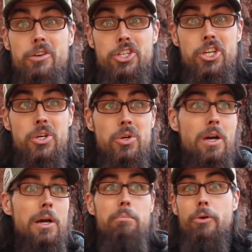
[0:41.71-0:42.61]
your shoe,
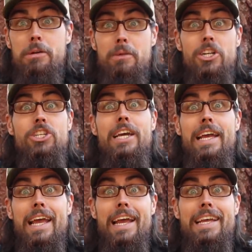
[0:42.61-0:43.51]
pretty much
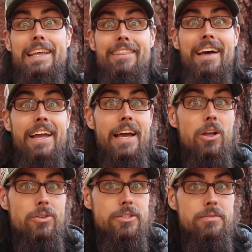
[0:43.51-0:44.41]
anything
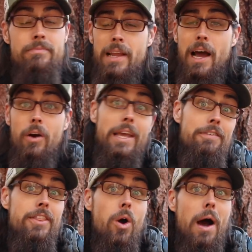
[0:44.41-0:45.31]
else. Now,
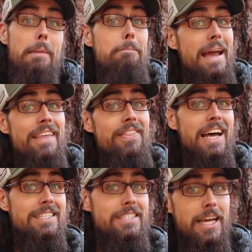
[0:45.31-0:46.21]
even though I made
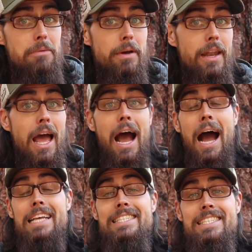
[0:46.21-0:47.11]
that statement,
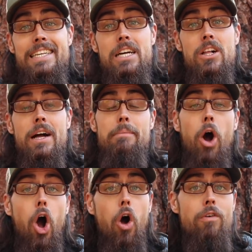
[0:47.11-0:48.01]
I still am
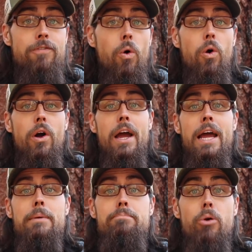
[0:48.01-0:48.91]
all for
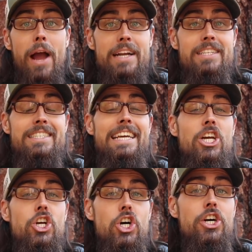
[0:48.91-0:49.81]

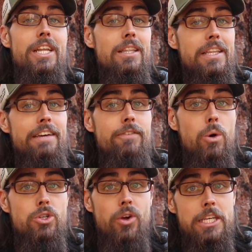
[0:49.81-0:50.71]
practicing good leave
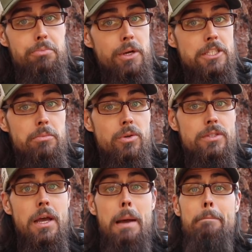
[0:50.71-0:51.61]
no trace
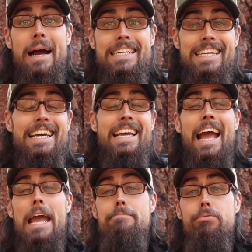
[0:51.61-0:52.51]
principles by
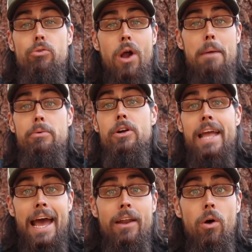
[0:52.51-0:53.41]
digging a proper
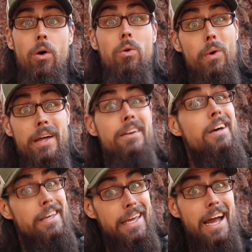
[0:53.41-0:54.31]
cat hole when
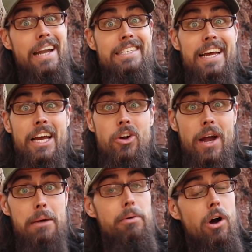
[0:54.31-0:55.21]
you gotta take a
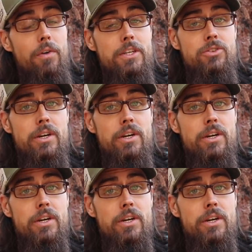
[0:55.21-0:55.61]
crap on the